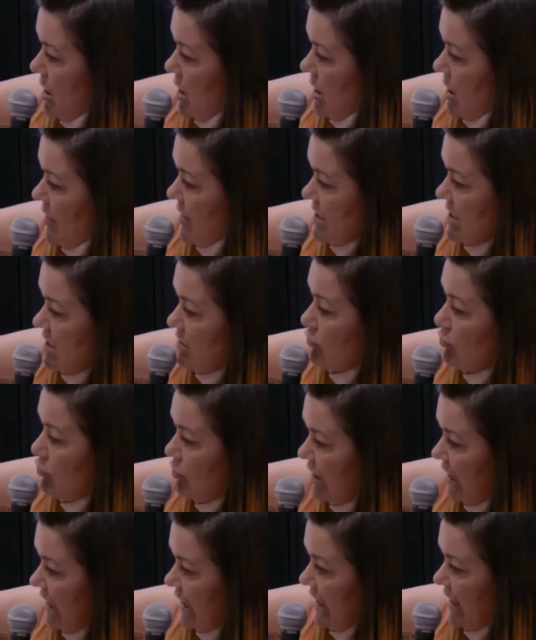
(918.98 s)
This is a
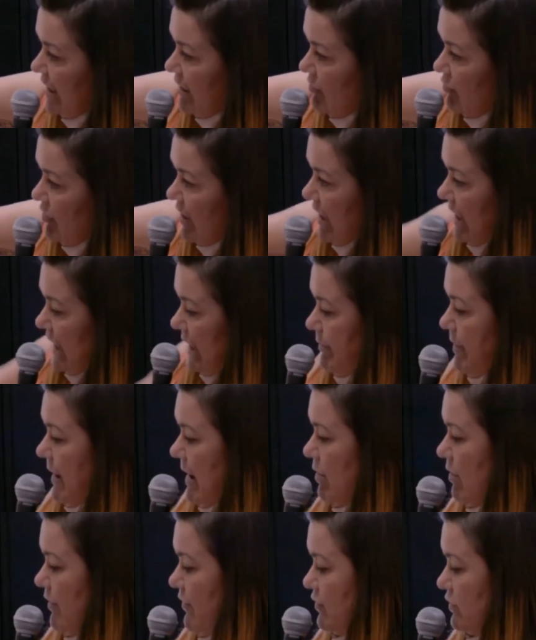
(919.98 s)
really, really
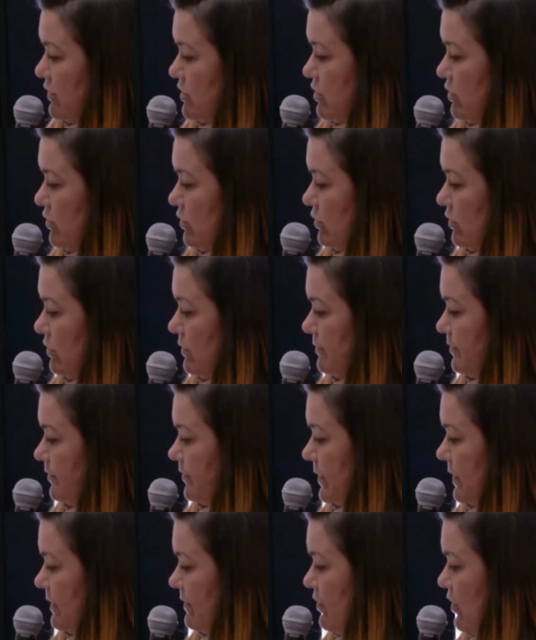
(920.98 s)
powerful tool
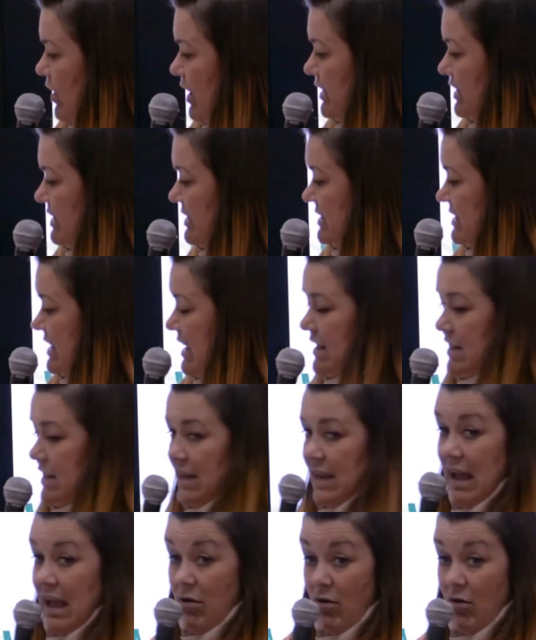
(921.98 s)
for understanding how